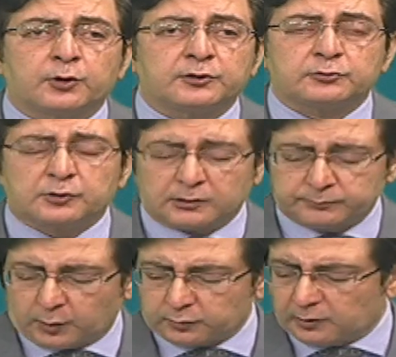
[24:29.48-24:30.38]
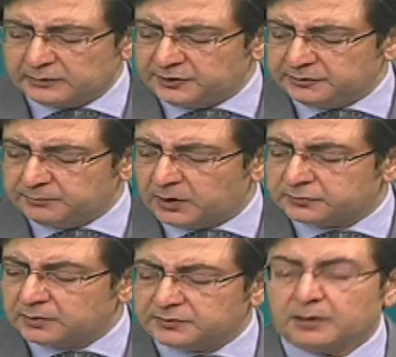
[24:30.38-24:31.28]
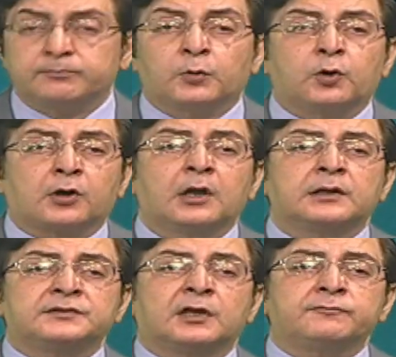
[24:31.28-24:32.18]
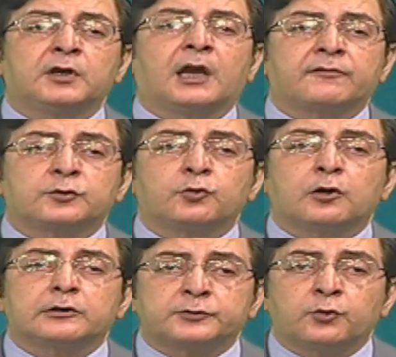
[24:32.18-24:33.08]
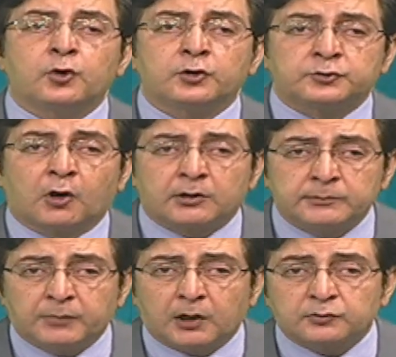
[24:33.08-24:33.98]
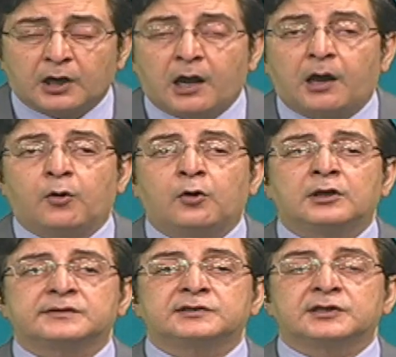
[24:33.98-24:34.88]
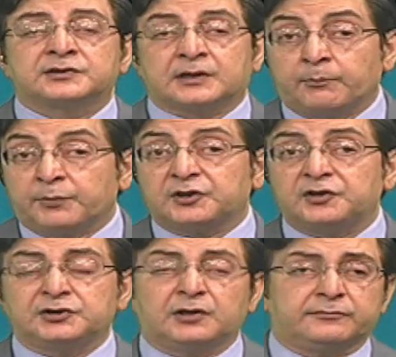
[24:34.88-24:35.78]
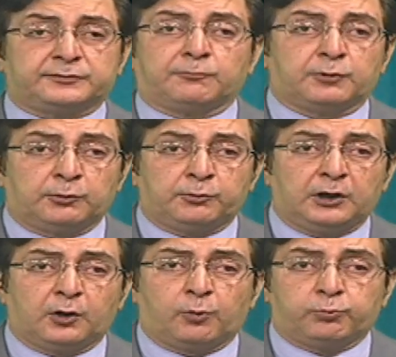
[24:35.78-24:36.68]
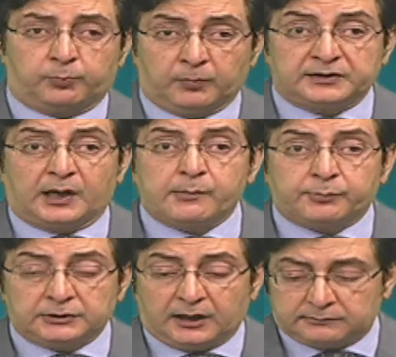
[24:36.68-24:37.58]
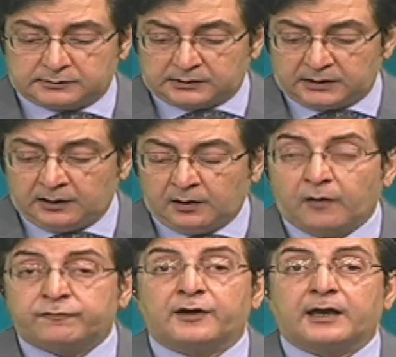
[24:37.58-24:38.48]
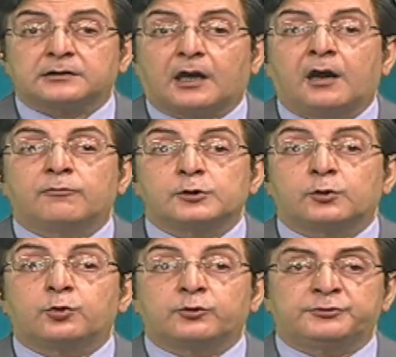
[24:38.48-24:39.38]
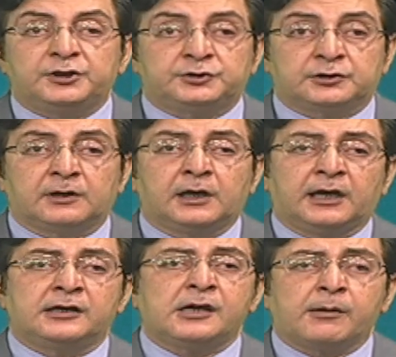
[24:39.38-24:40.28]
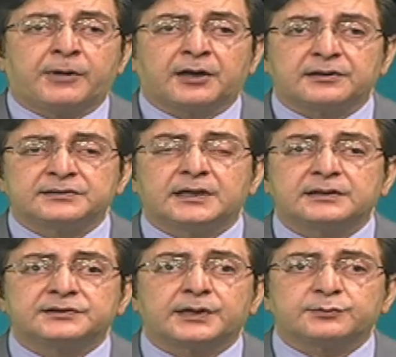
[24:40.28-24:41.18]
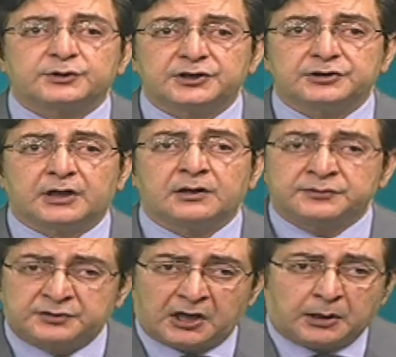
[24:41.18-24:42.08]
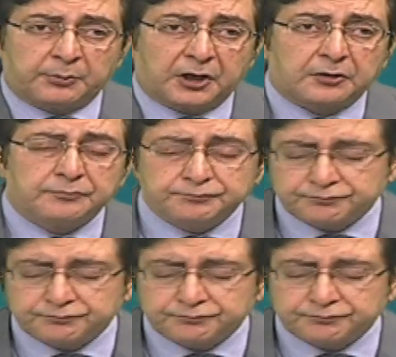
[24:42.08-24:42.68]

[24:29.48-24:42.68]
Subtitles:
going to talk about all these matters and more, then we have to also talk about how this competition, rivalry or multipolarity affect our own region, India, Pakistan, South Asia. Take a break.